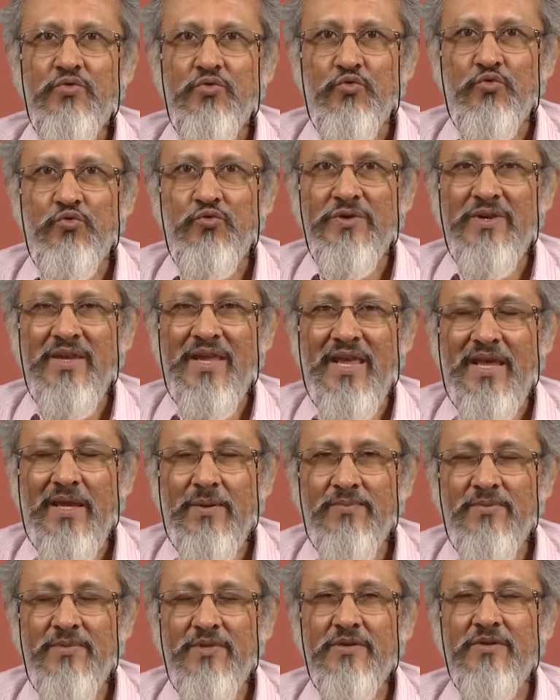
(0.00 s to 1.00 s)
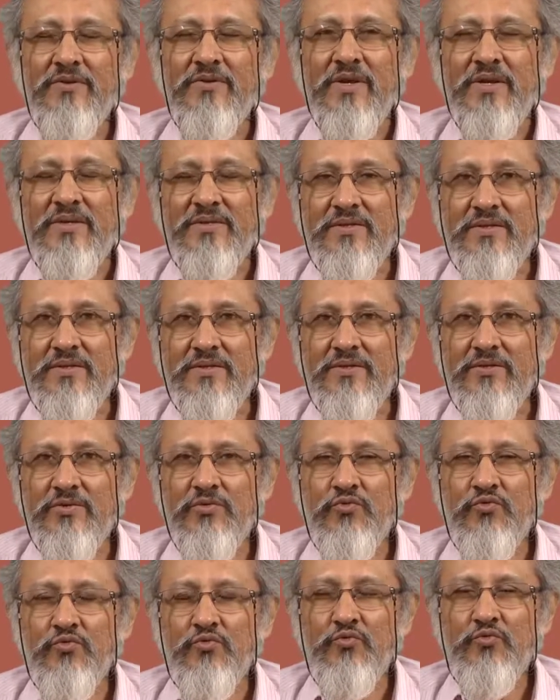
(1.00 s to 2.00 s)
to name the
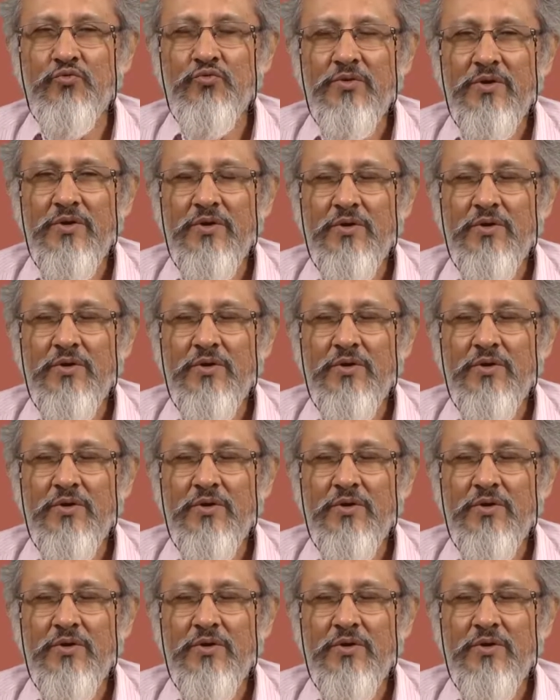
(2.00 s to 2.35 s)
residue